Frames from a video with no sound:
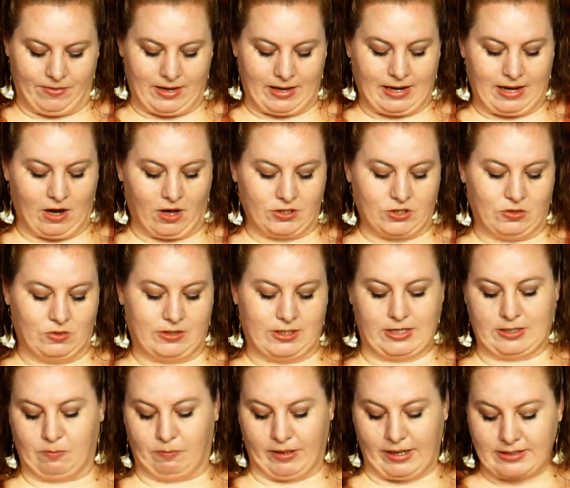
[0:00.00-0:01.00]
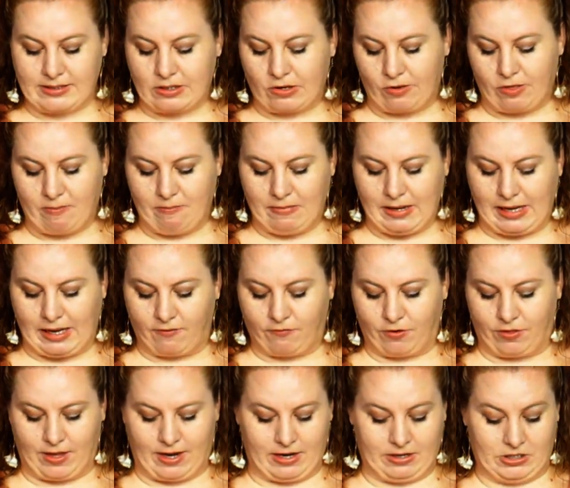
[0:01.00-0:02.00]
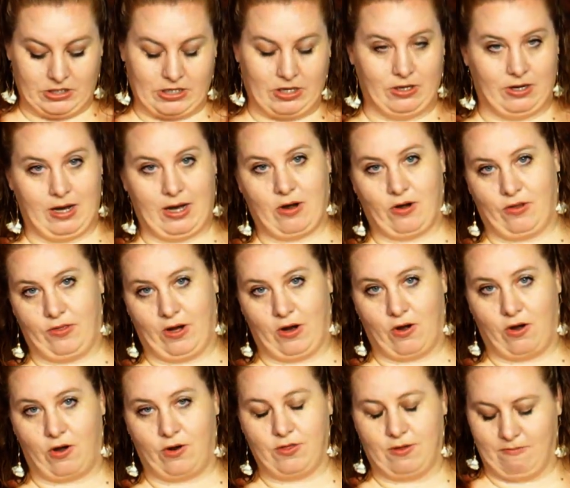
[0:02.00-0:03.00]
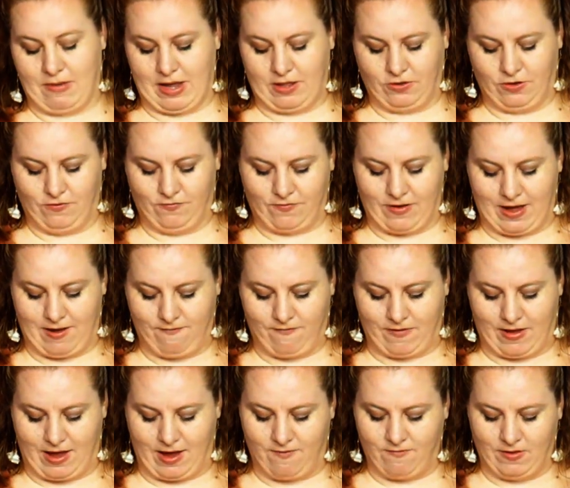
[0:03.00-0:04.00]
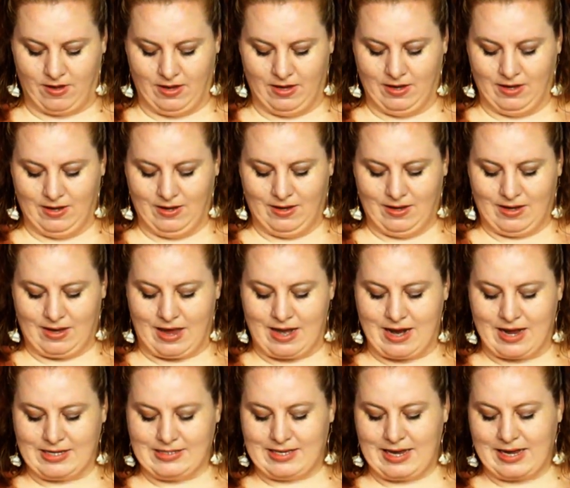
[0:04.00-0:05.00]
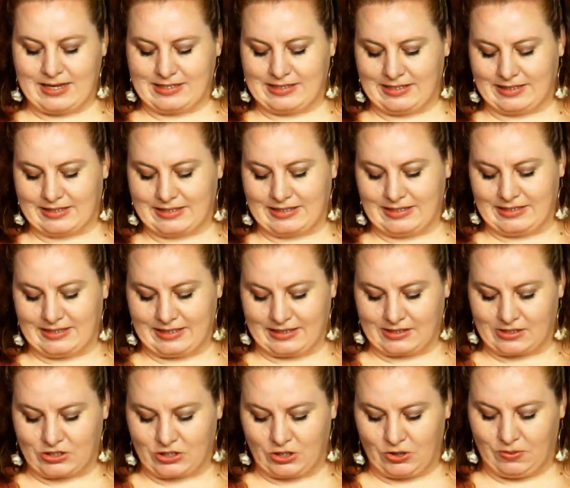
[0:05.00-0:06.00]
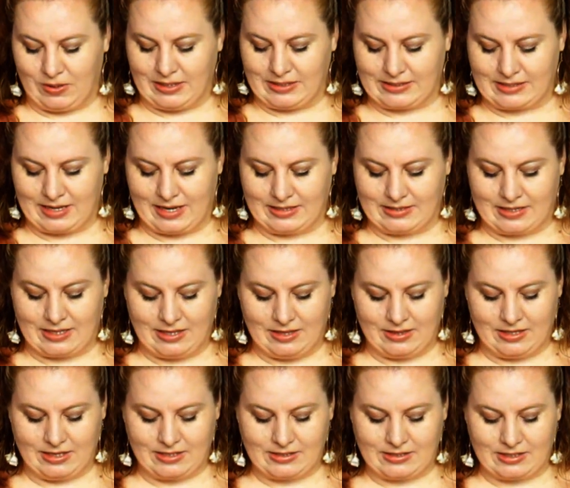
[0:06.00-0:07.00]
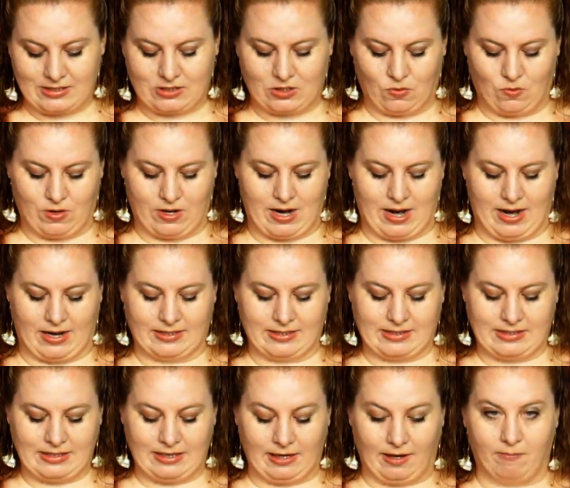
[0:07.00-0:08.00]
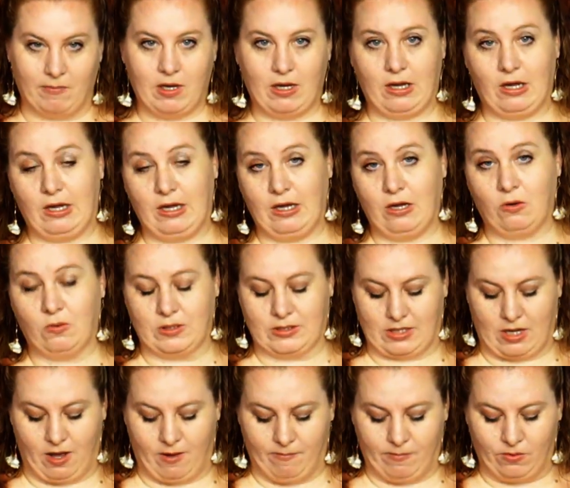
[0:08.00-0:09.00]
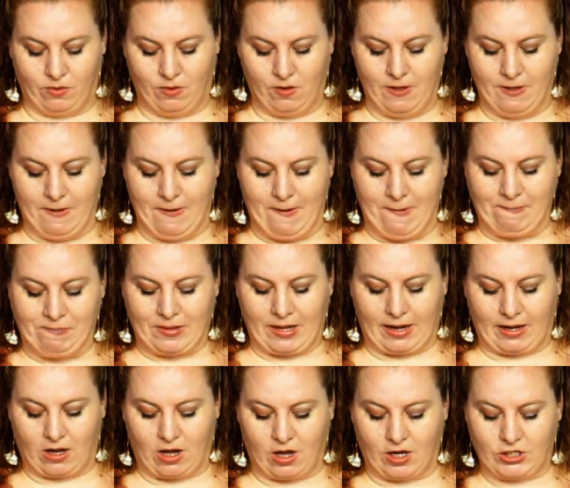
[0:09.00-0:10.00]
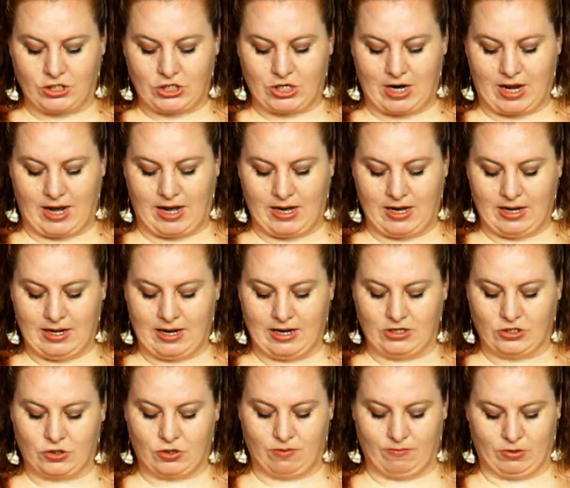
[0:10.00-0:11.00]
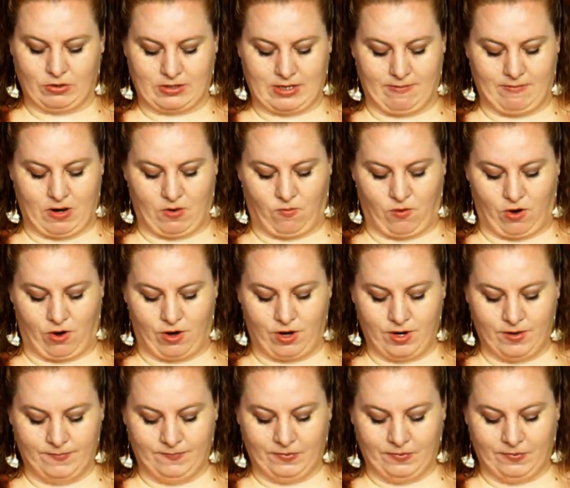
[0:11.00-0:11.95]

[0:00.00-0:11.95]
He also says, blessed are the meek, for they shall inherit the earth, in Matthew 5:5. In Isaiah 66:2, he says, this is the one I esteem, he who is humble and contrite and trembles at my word.